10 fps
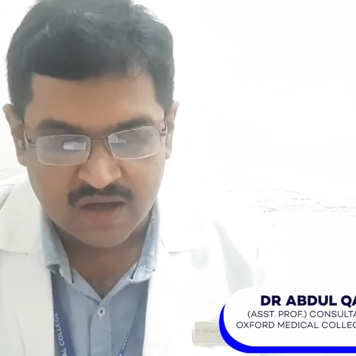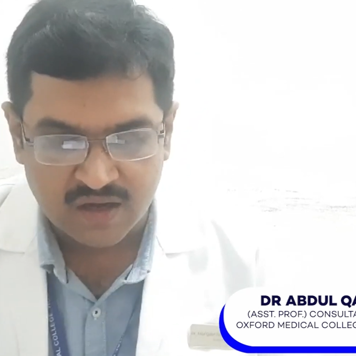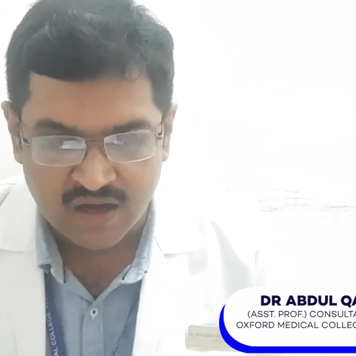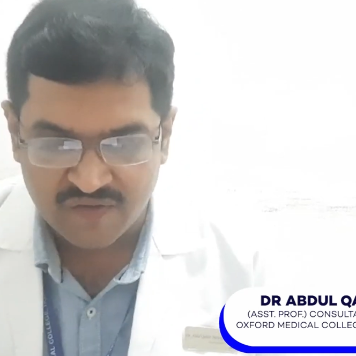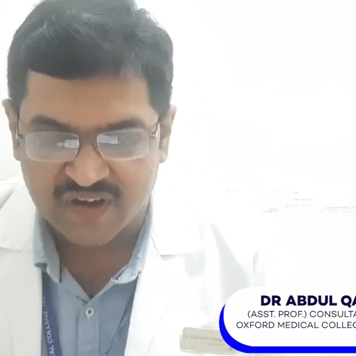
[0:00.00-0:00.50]

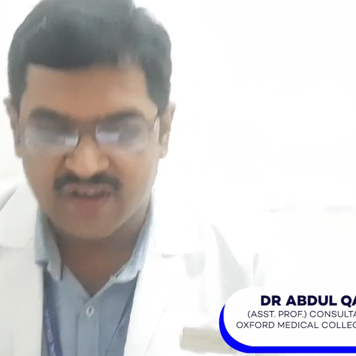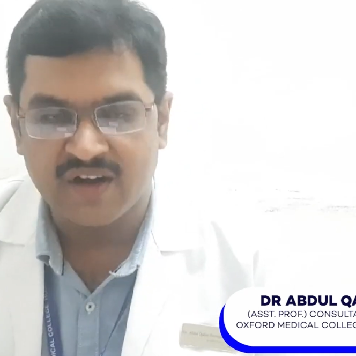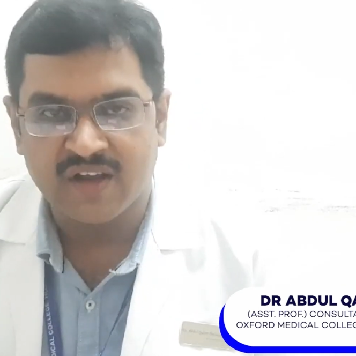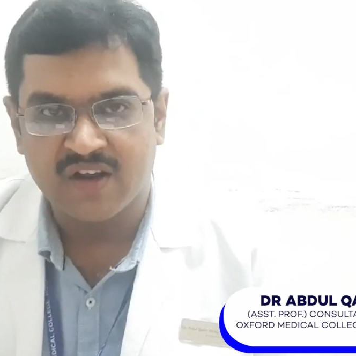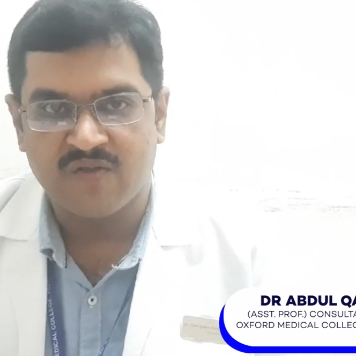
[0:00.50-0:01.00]

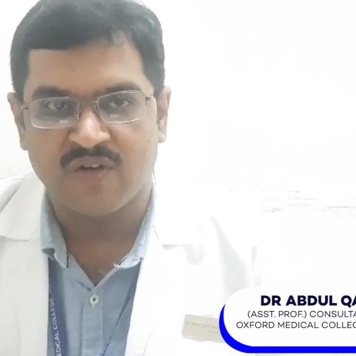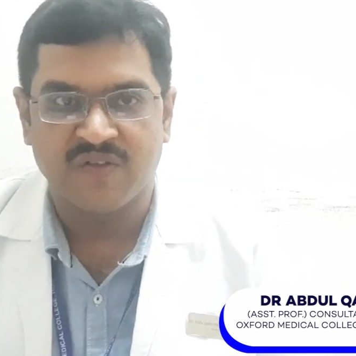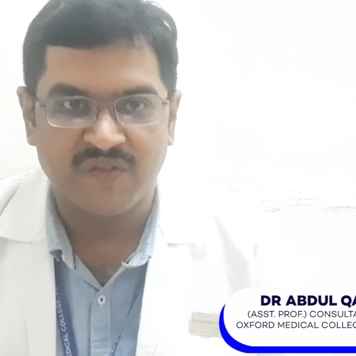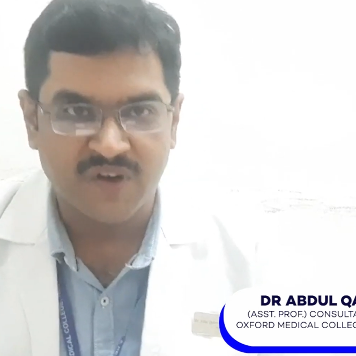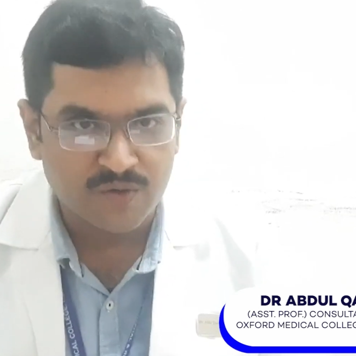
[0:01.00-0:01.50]
affected area for
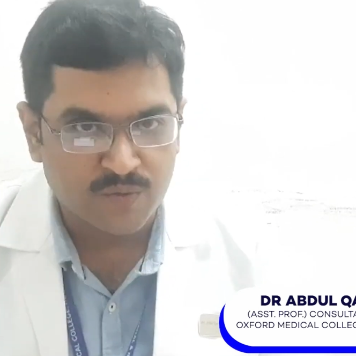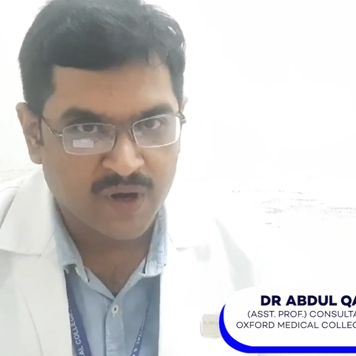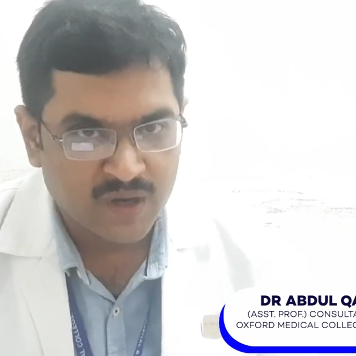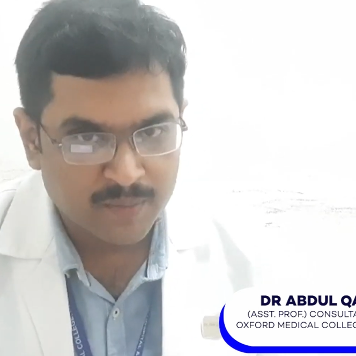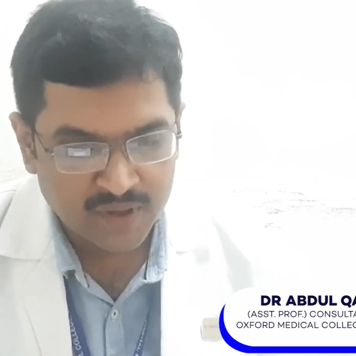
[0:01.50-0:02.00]
15 to
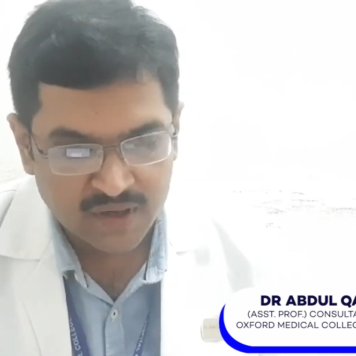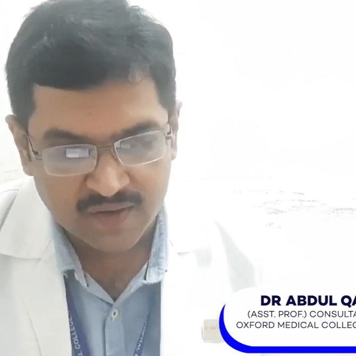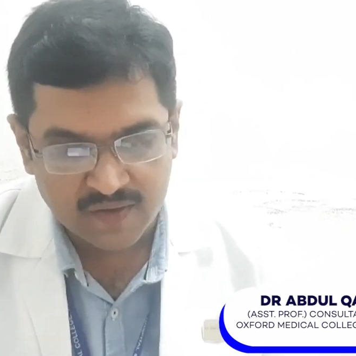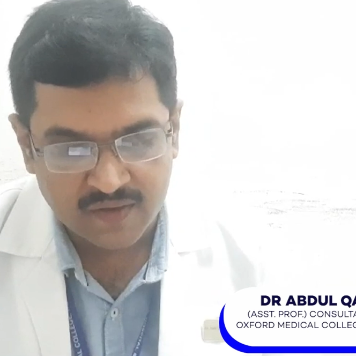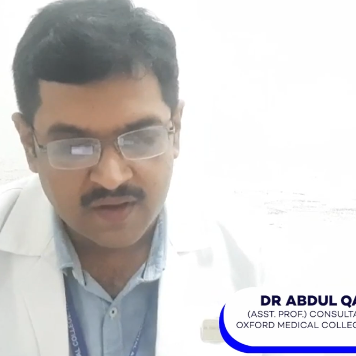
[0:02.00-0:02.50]
20
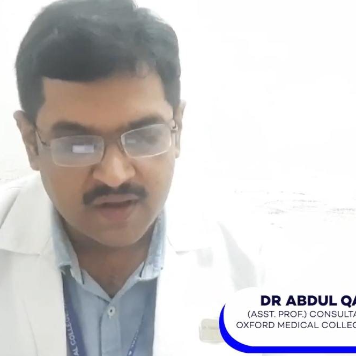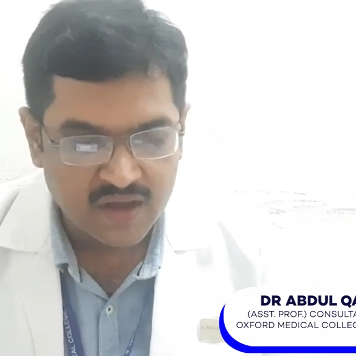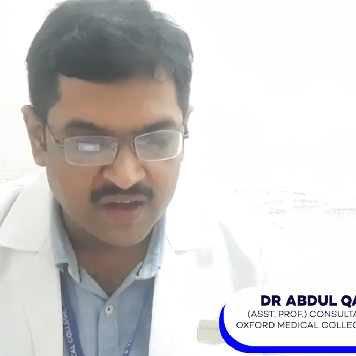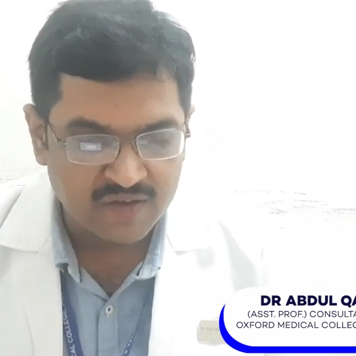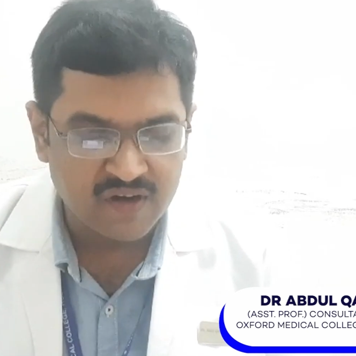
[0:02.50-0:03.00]
minutes,
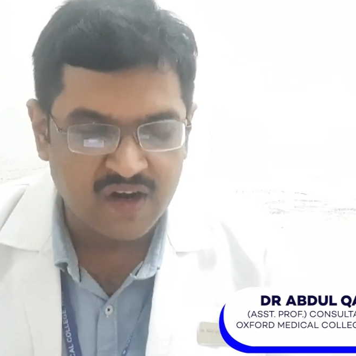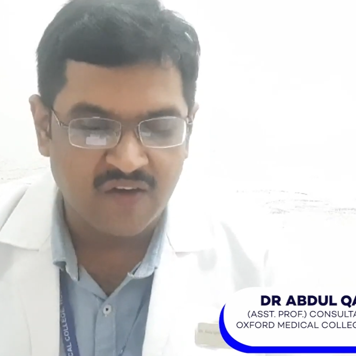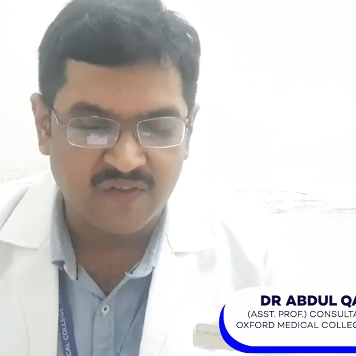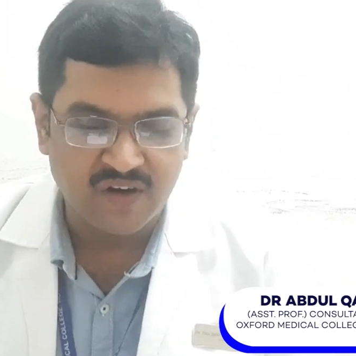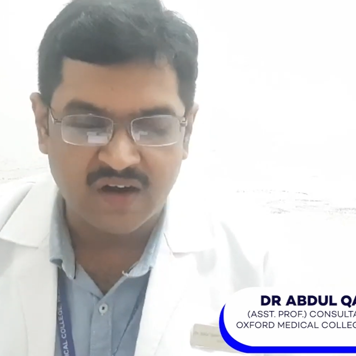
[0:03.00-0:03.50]
even
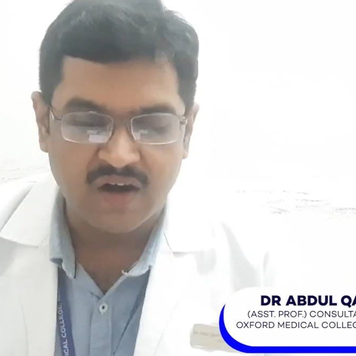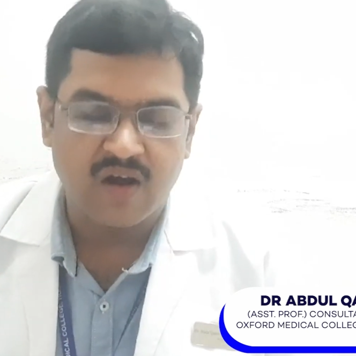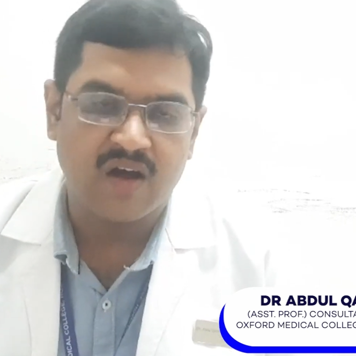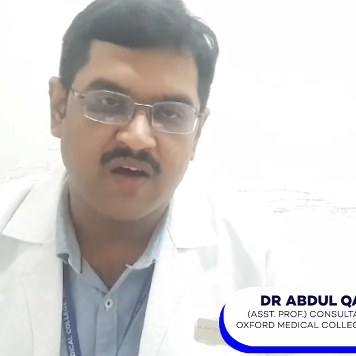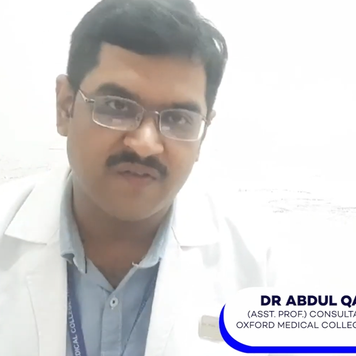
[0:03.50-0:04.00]
after a
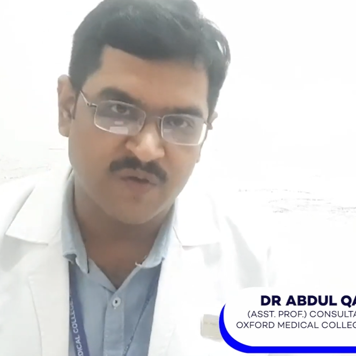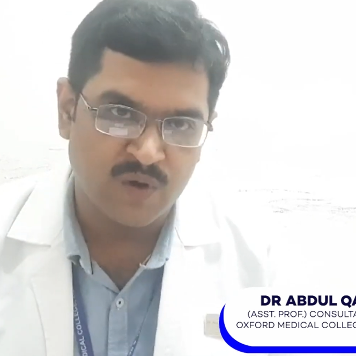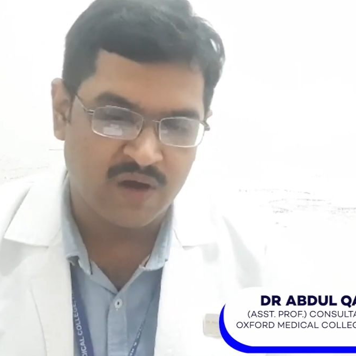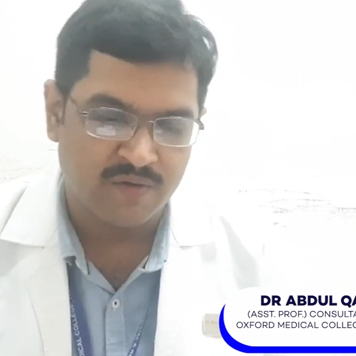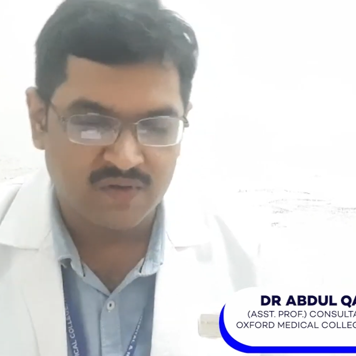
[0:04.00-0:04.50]

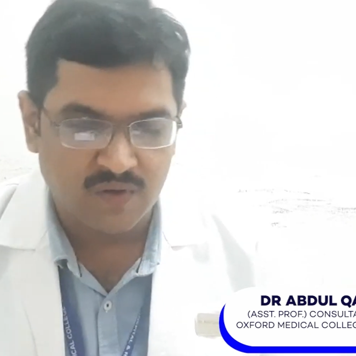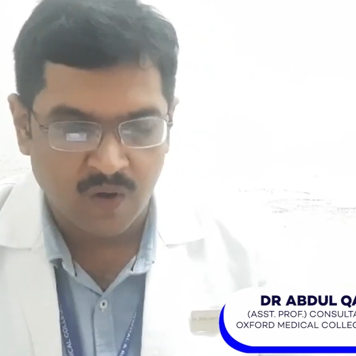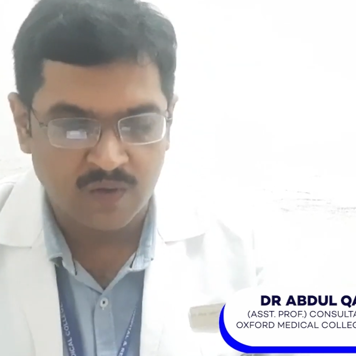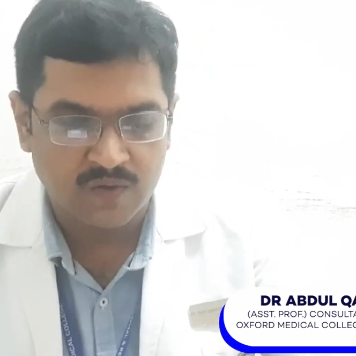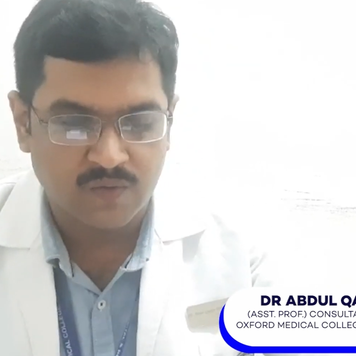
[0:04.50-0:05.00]
few hours
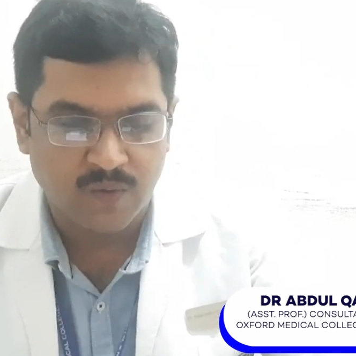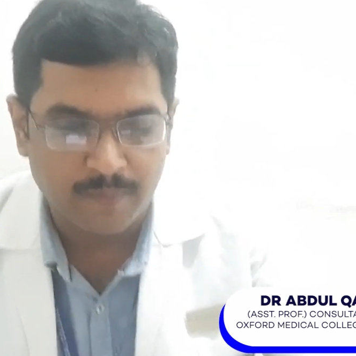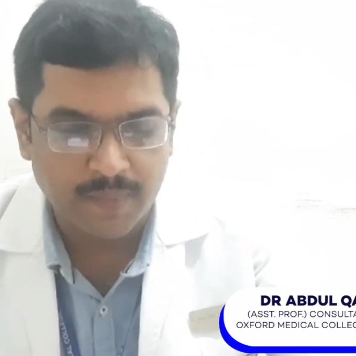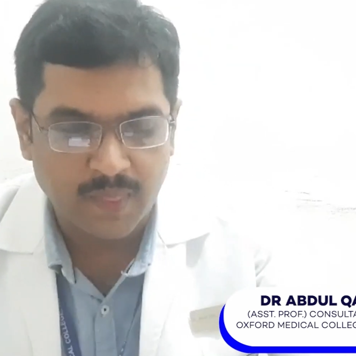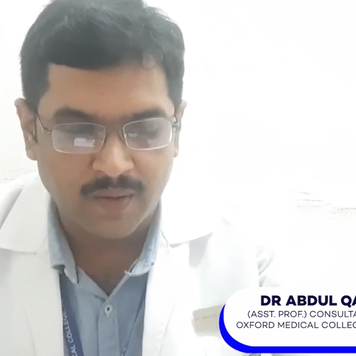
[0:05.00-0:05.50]
also.
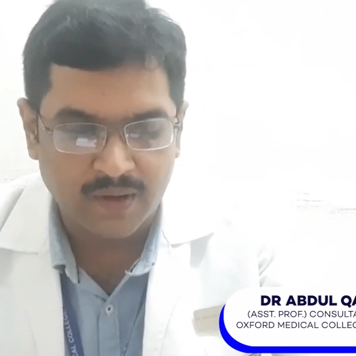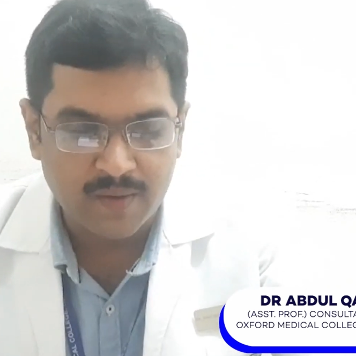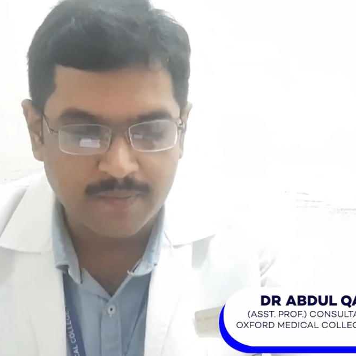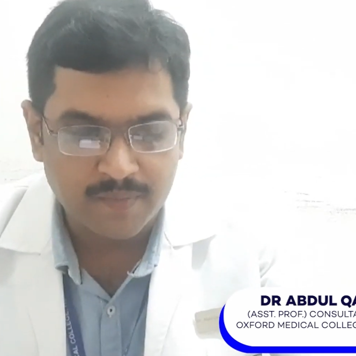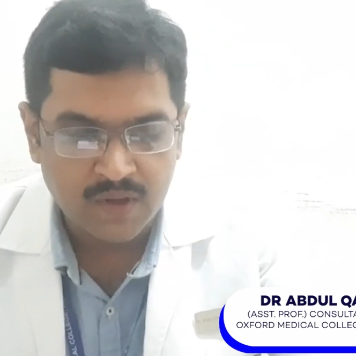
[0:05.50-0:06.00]

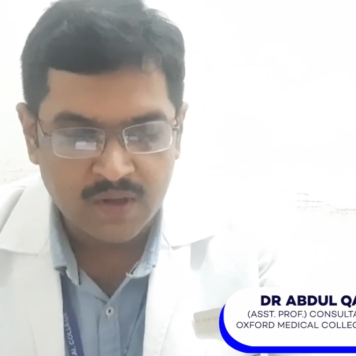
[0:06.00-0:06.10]
Okay.